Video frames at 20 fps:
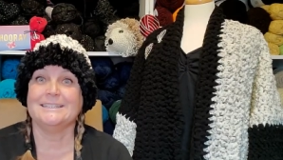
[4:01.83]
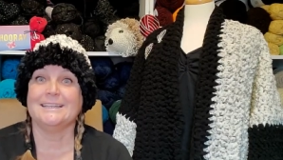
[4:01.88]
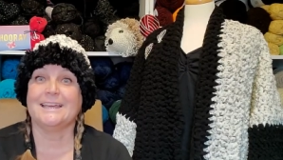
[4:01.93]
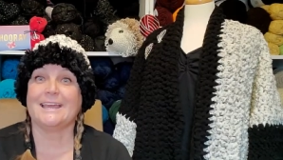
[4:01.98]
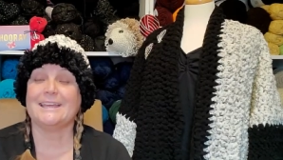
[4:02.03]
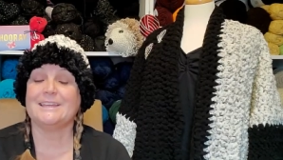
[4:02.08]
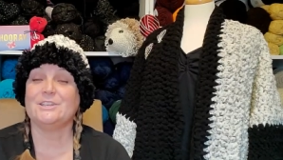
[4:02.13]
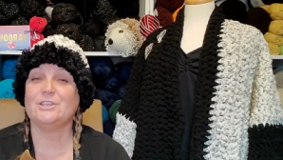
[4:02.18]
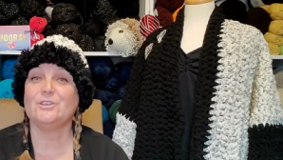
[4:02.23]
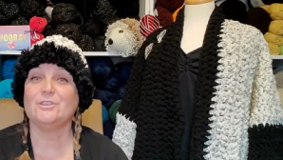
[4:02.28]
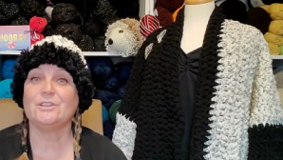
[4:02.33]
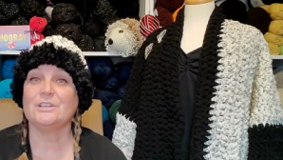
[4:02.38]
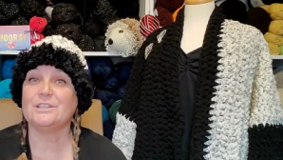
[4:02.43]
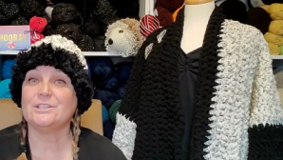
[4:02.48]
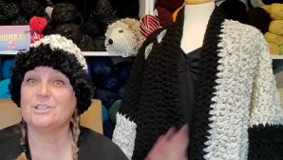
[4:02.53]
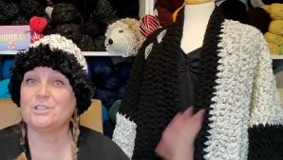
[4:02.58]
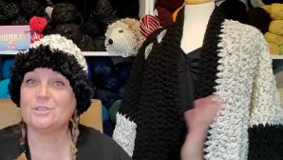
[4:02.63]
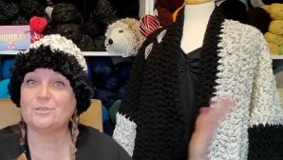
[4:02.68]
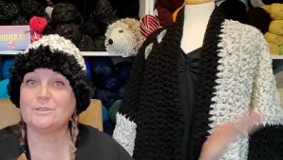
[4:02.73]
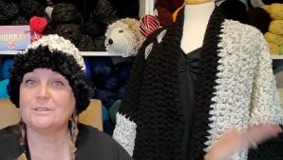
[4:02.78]
And you can
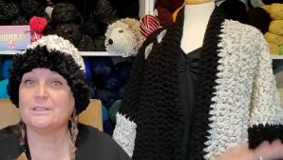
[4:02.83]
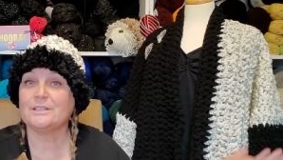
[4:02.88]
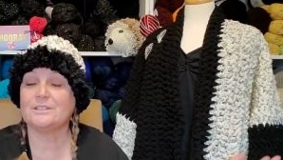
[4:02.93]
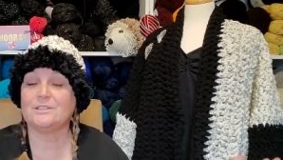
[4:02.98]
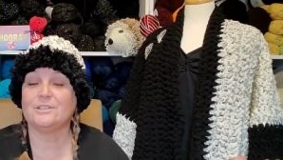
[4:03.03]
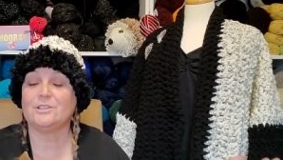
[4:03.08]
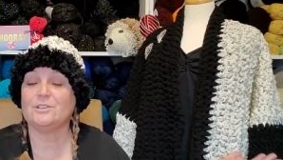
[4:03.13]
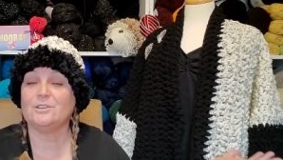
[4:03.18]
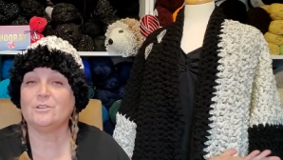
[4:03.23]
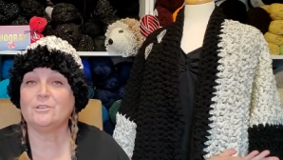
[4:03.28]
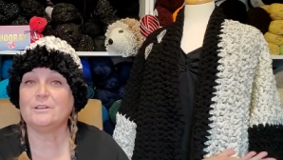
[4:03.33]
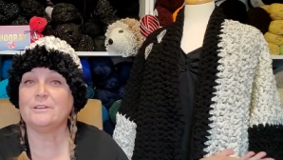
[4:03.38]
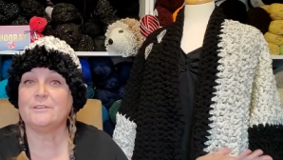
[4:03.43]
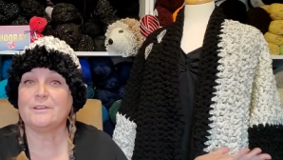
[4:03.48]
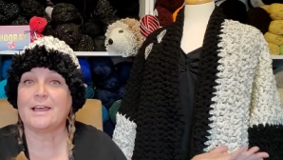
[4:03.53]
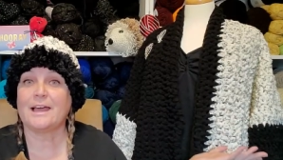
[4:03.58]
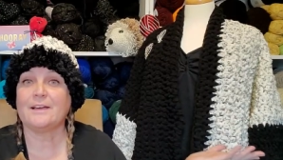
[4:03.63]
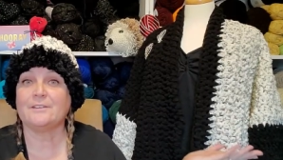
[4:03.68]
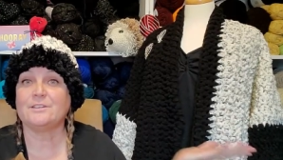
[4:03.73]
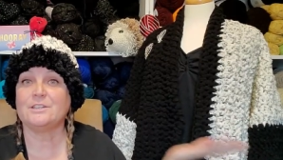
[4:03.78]
do, you don't even
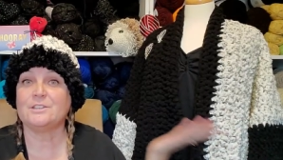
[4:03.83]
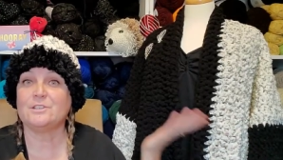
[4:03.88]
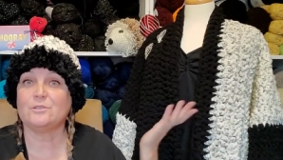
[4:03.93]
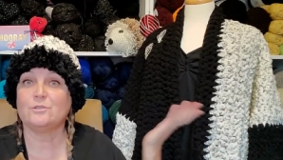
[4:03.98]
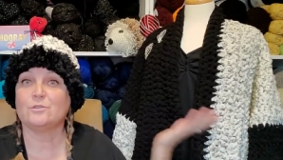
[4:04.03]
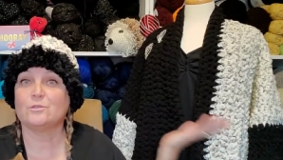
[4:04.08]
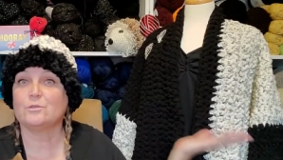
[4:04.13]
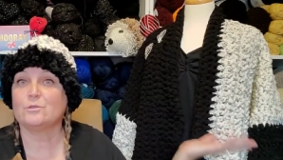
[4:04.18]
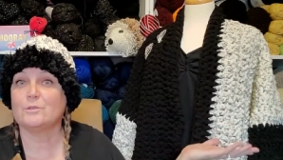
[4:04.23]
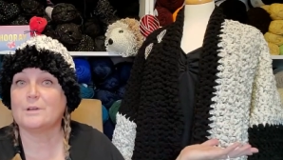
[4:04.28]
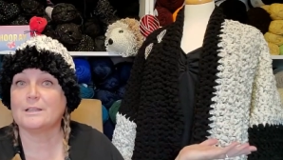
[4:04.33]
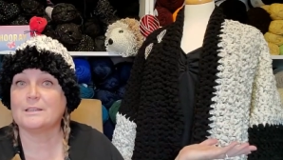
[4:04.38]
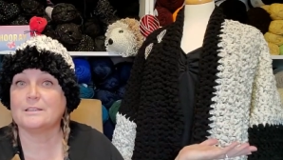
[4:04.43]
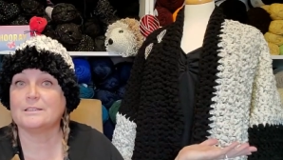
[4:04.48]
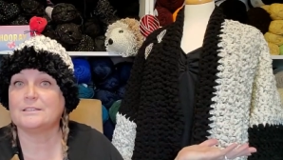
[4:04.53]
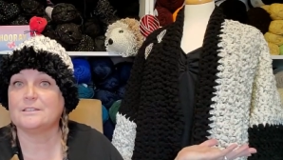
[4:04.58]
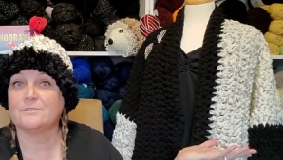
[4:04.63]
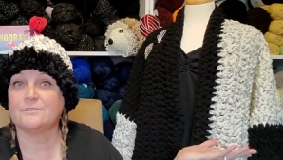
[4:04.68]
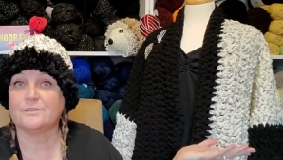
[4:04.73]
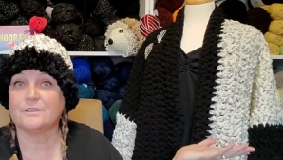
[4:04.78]
have to do
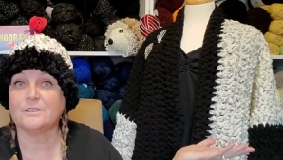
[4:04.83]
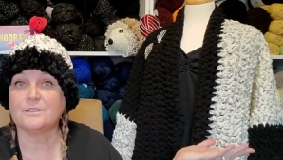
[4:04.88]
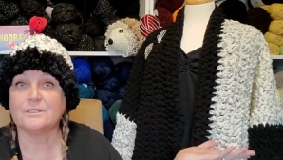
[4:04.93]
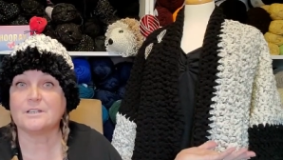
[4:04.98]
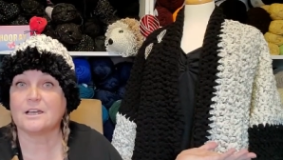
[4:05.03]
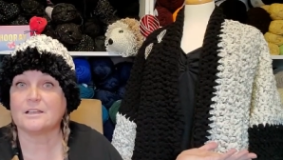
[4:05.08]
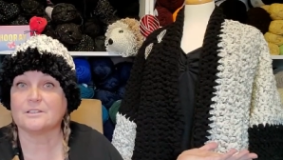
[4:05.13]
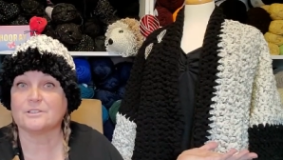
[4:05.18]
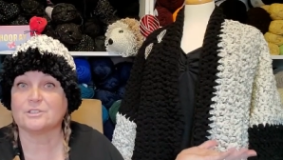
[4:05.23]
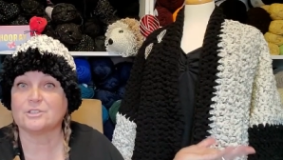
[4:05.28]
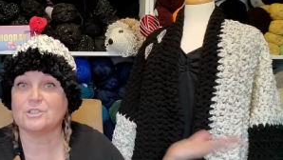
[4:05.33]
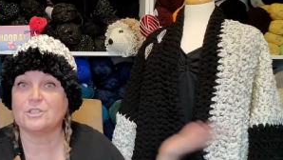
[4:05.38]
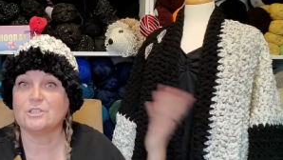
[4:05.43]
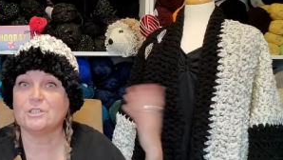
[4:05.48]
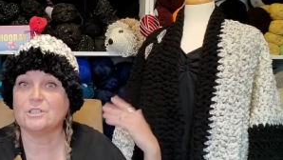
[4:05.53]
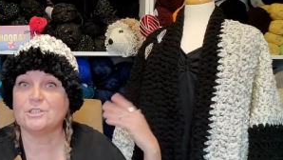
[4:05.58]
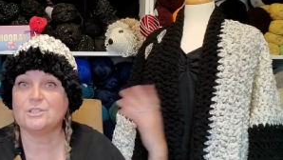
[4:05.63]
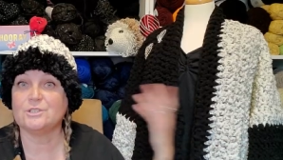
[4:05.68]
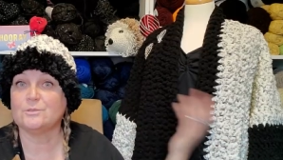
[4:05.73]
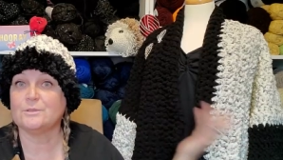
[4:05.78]
Cruella de Vil colors. You
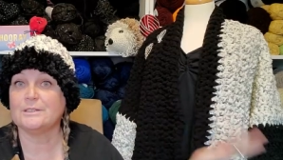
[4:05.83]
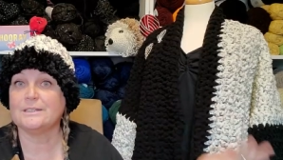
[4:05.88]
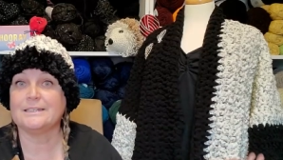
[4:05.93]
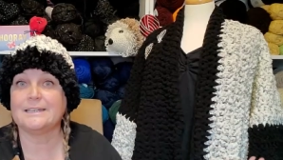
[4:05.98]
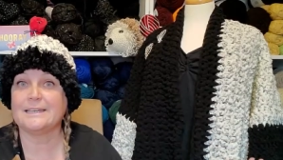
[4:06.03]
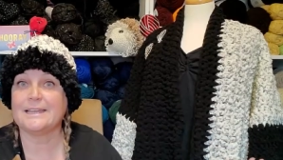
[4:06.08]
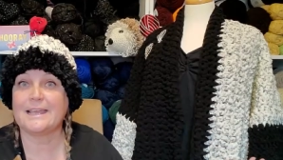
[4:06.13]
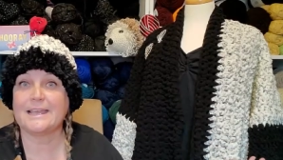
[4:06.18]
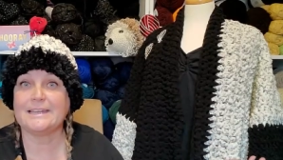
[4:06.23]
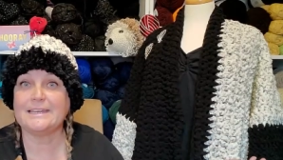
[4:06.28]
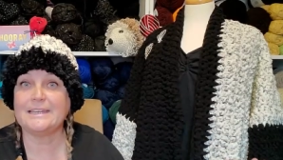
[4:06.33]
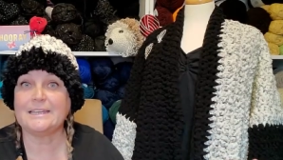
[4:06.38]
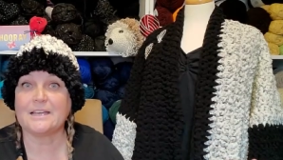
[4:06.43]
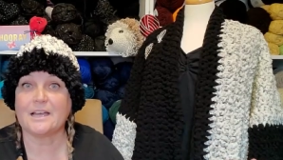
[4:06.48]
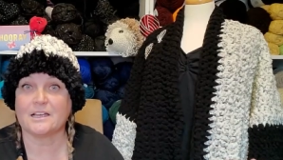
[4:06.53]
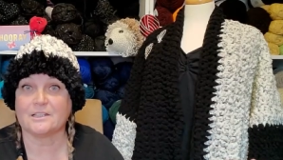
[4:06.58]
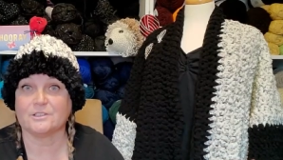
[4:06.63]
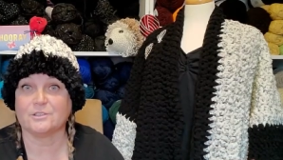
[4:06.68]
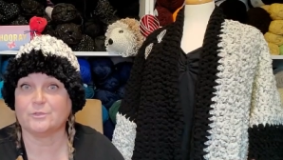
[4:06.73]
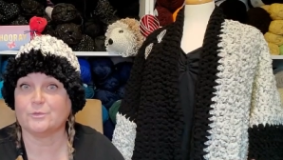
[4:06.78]
can do it in any
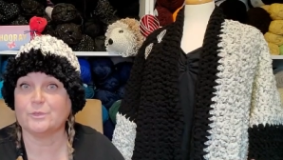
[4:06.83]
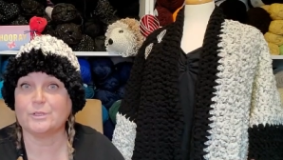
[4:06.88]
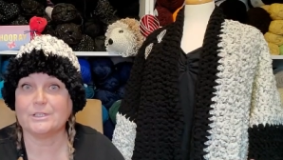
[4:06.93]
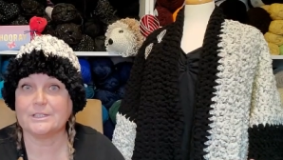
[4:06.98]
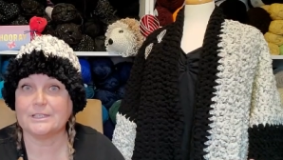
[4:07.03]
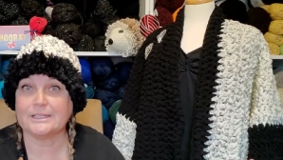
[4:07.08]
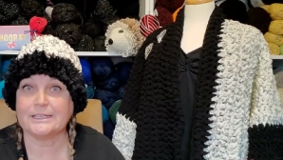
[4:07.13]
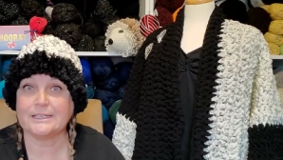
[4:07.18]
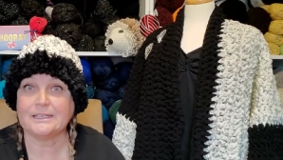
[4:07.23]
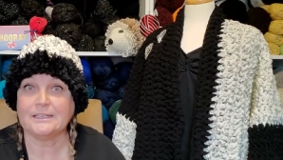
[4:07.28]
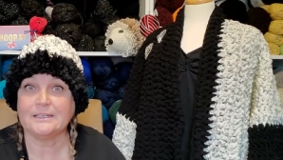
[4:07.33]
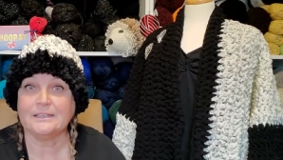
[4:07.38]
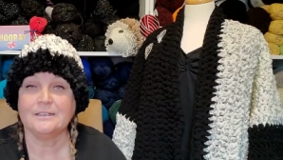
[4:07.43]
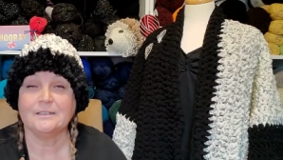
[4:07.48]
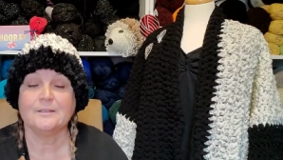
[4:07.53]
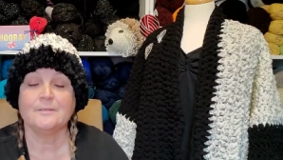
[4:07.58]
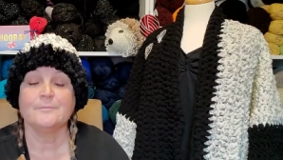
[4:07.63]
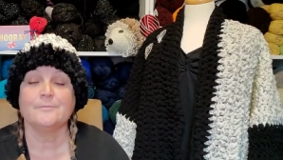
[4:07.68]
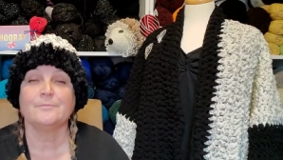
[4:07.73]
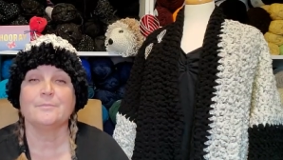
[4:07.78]
color, really.
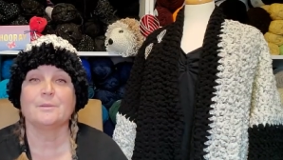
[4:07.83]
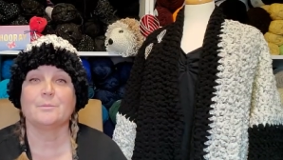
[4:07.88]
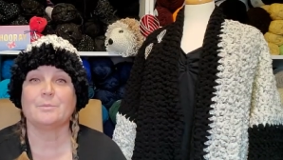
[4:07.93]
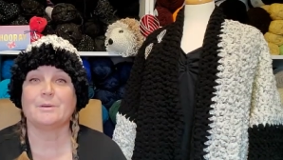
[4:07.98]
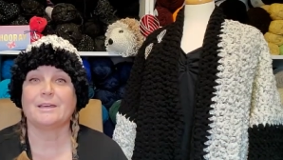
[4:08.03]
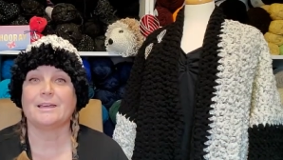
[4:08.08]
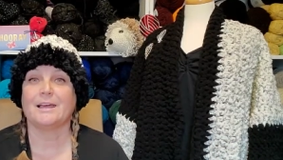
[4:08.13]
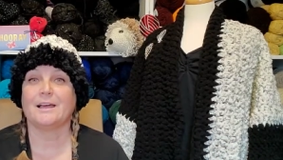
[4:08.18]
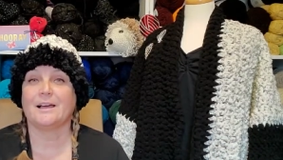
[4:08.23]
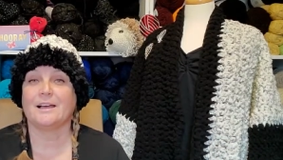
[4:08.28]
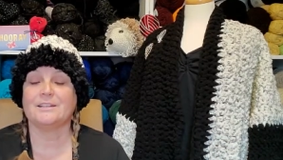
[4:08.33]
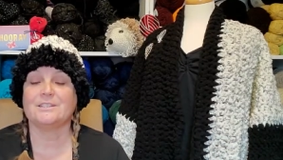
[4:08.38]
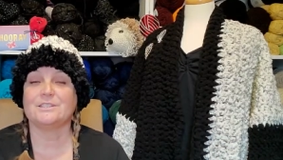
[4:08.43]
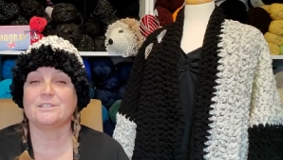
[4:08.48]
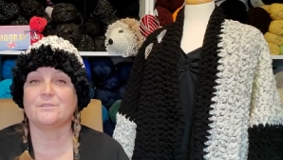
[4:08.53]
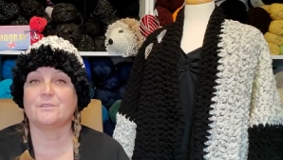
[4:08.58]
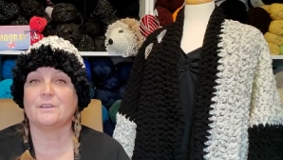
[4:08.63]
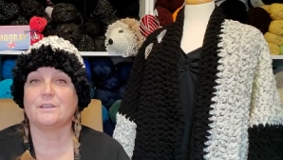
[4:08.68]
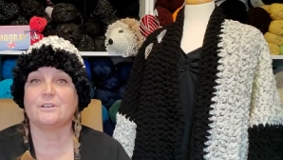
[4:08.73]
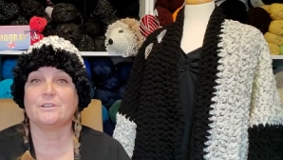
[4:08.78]
But I
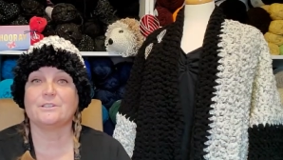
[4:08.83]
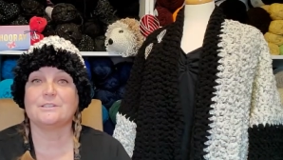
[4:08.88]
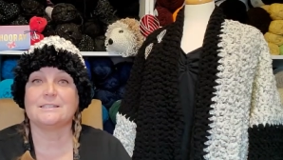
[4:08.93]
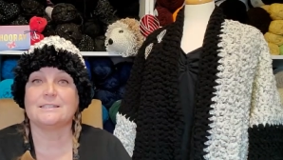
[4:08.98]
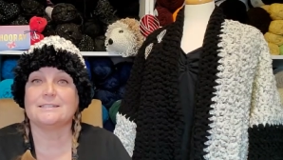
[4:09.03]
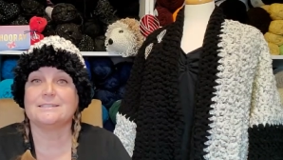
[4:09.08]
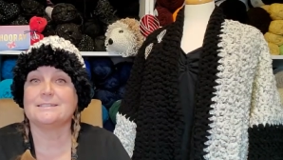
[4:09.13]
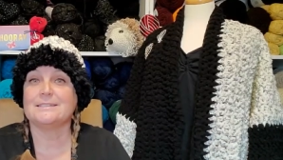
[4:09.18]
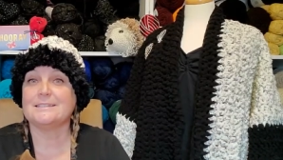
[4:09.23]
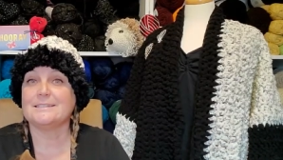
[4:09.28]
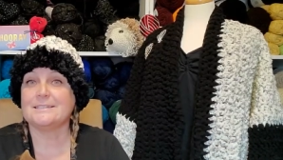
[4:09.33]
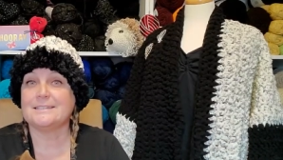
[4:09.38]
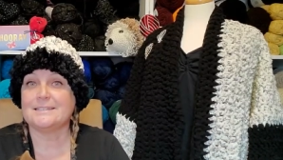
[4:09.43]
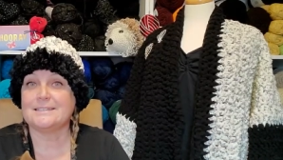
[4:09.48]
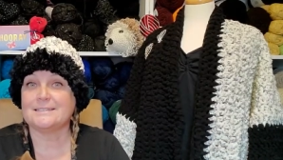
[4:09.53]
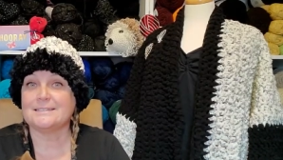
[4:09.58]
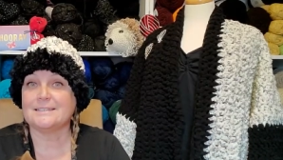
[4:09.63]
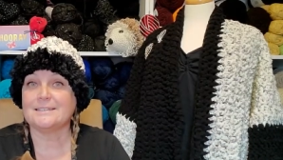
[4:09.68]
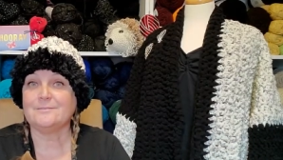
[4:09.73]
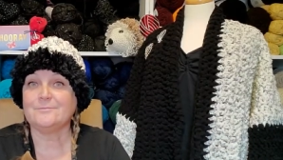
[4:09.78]
just figured tis the
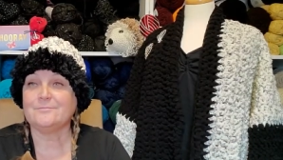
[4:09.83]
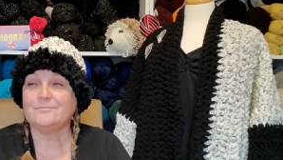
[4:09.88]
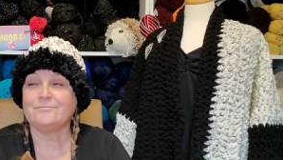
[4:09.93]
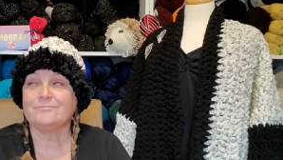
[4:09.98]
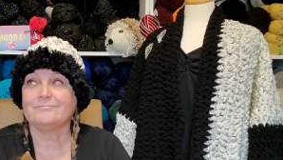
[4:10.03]
season.